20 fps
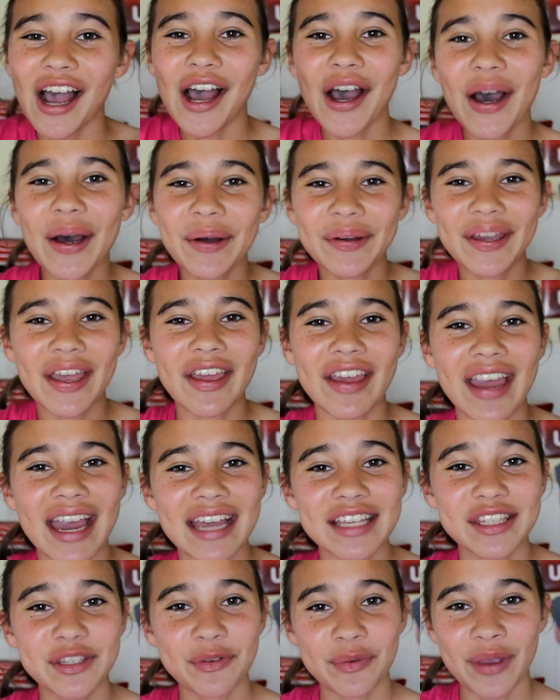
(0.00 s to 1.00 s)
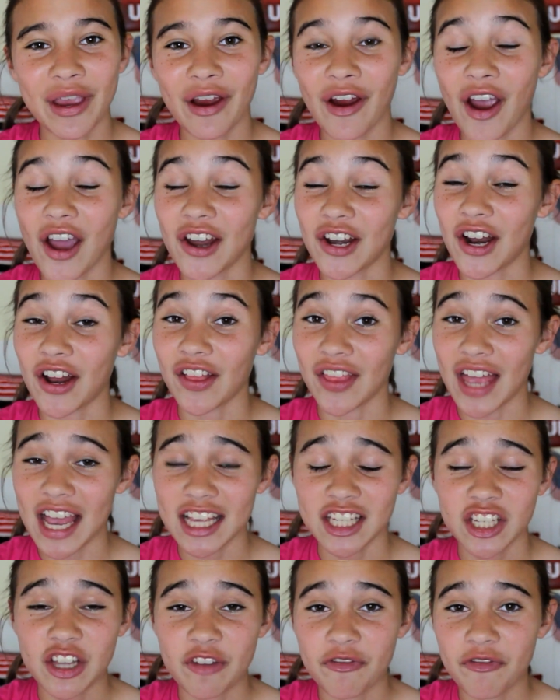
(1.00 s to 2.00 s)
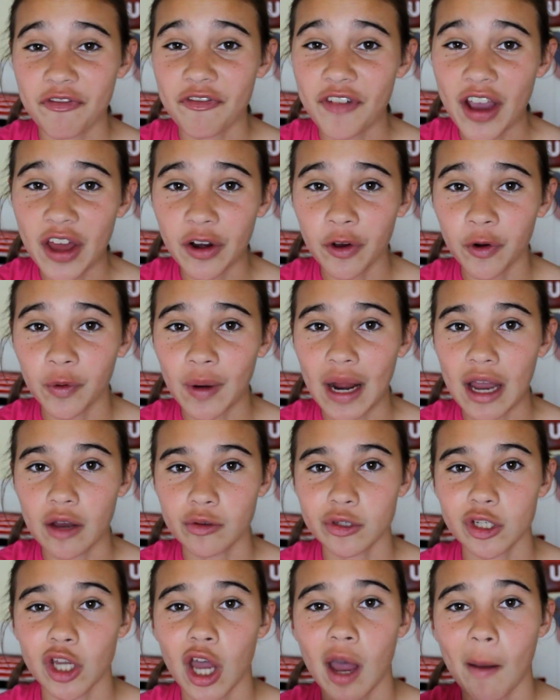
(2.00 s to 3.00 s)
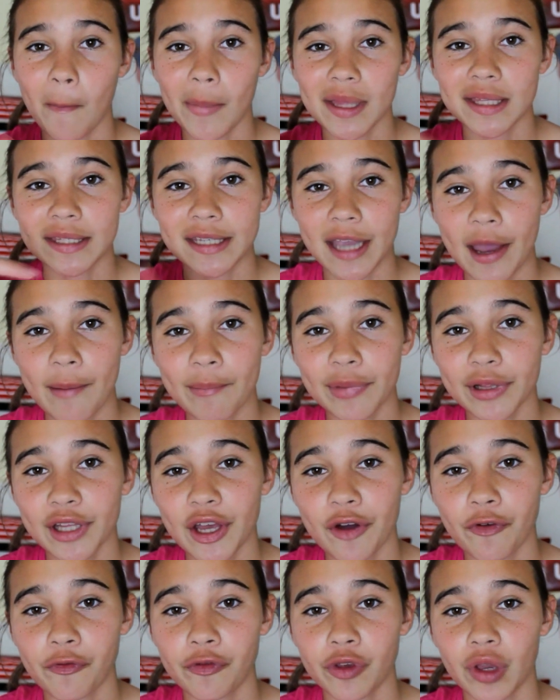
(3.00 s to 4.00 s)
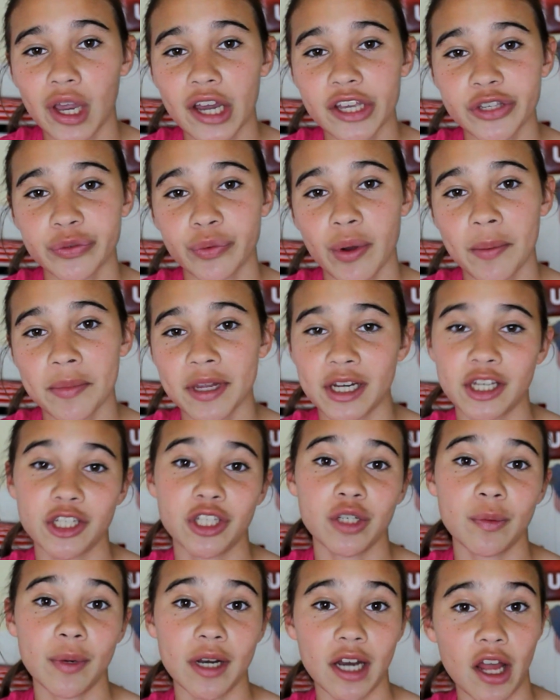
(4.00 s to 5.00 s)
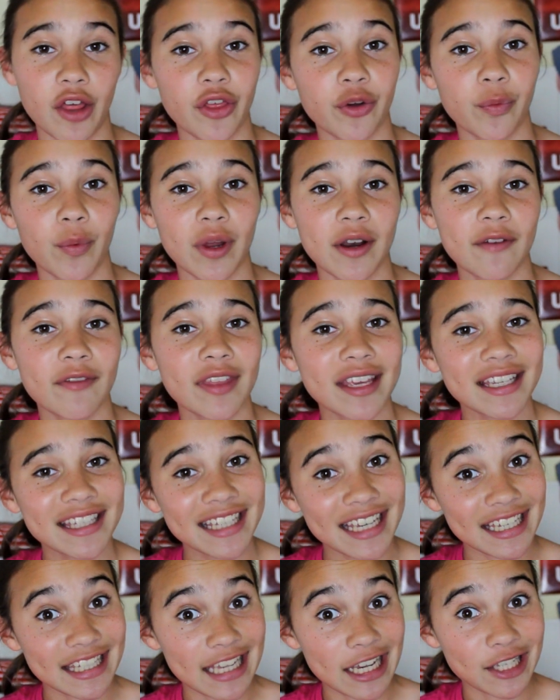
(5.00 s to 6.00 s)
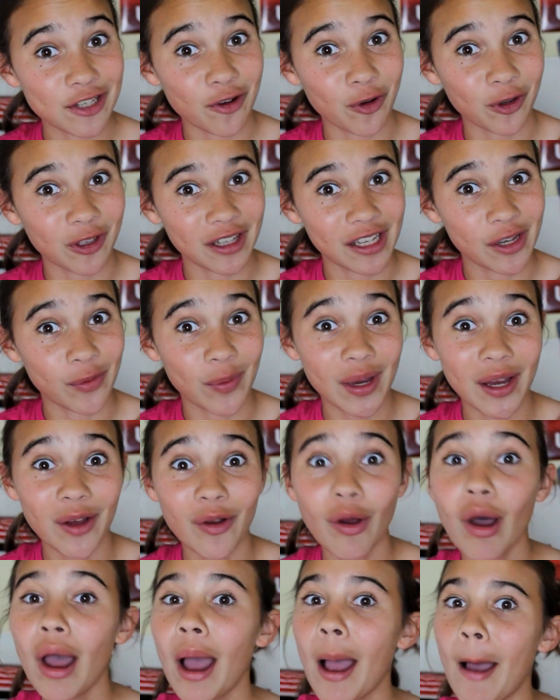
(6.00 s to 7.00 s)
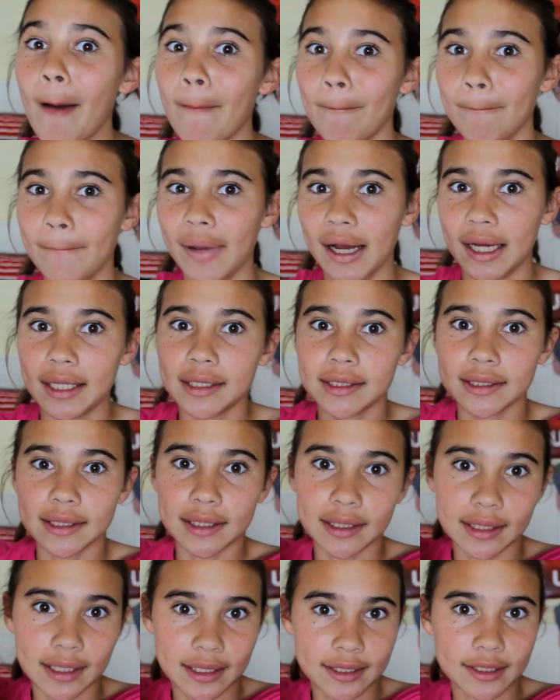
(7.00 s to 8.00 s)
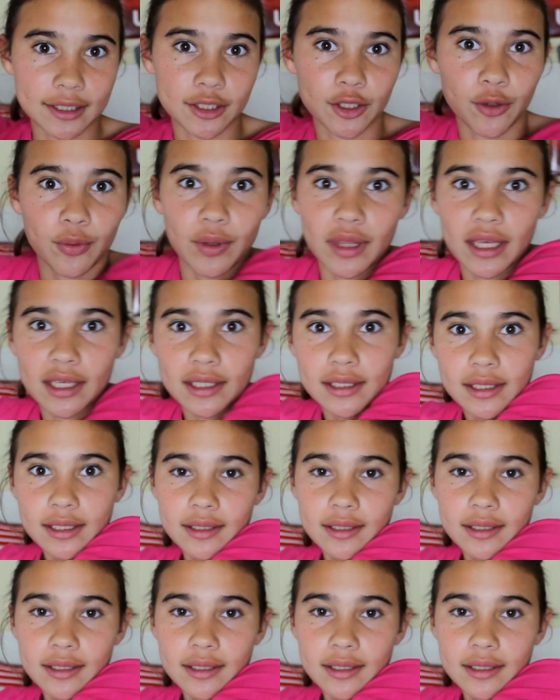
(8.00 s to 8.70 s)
Okay guys, so we are on our last and final round. Comment down below if you guys want me to do another one of this, because I totally will, but let's do this.